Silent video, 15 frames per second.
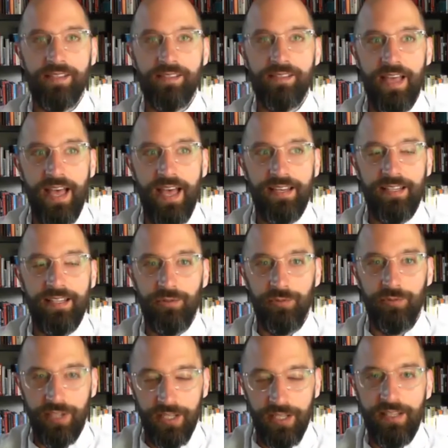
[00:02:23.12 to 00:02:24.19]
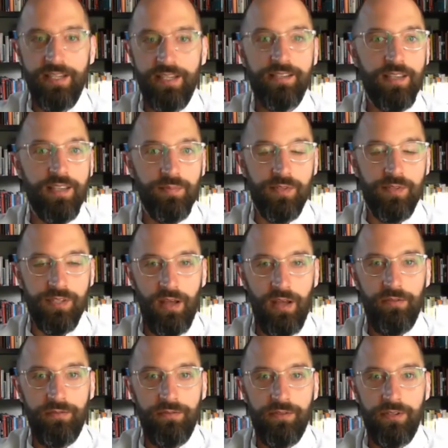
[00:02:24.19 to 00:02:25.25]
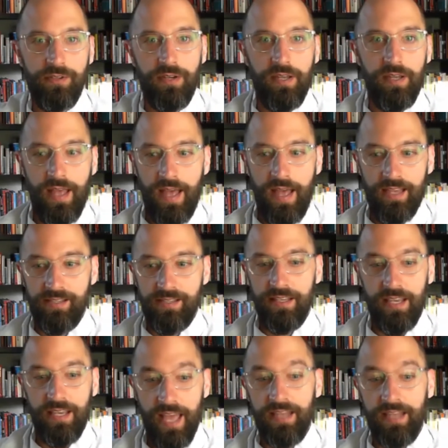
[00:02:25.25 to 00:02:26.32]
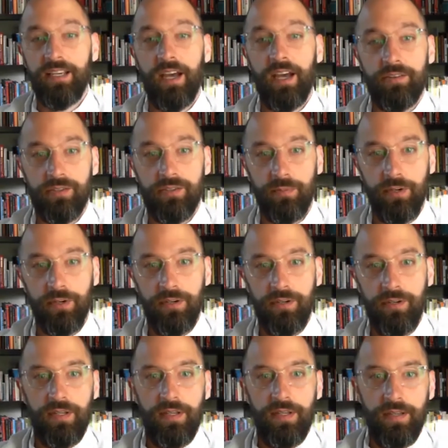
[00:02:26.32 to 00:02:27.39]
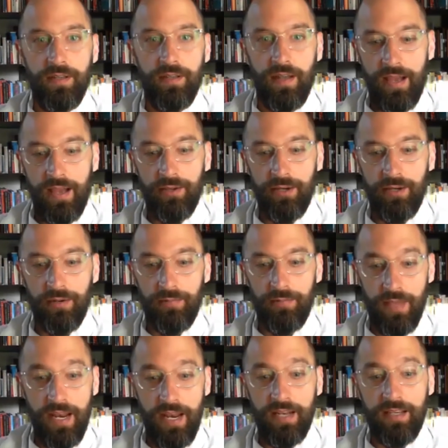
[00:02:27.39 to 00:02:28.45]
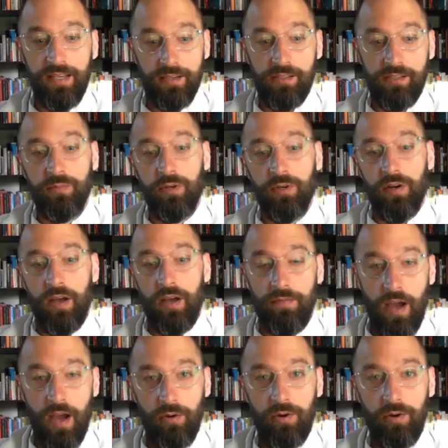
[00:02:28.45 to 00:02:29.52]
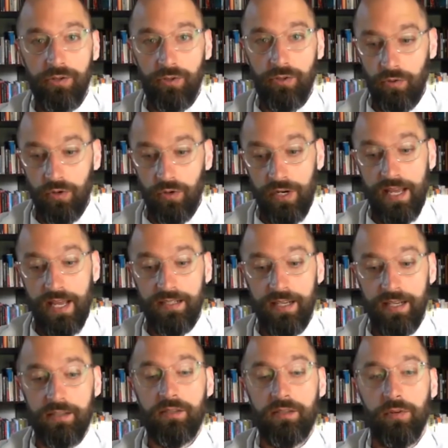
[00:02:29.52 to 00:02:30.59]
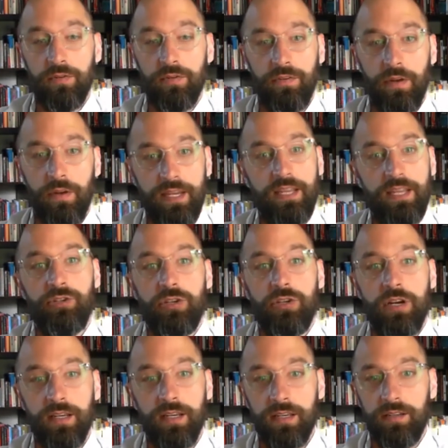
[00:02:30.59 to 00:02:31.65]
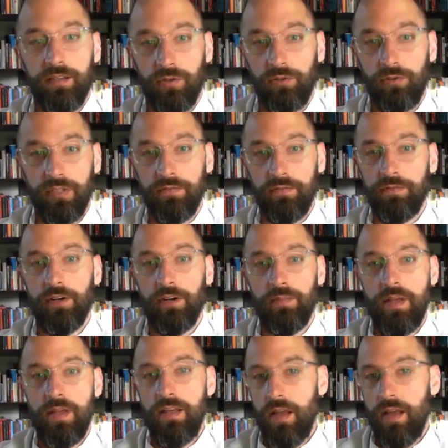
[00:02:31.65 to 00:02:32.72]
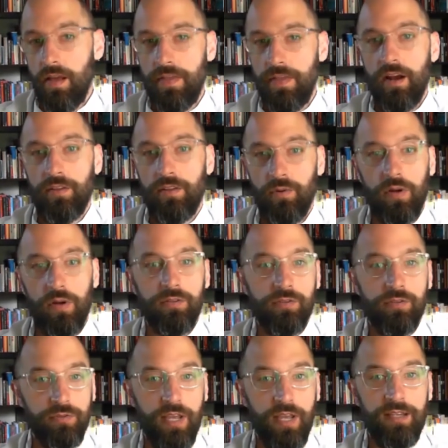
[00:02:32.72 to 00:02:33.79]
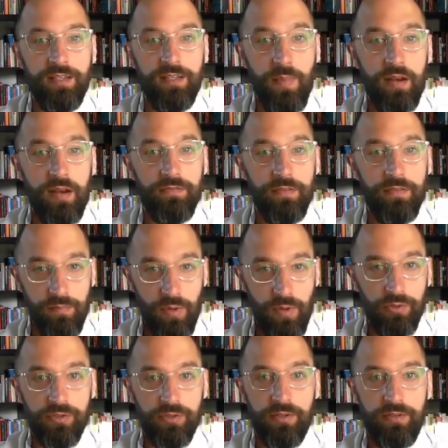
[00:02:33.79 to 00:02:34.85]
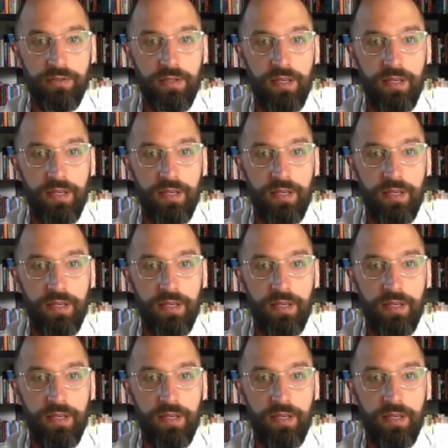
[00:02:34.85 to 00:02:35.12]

is that utilities themselves, as the end customer, either an end customer of ours or an end customer from an engineering consulting firm, they are the ones who tend to benefit most.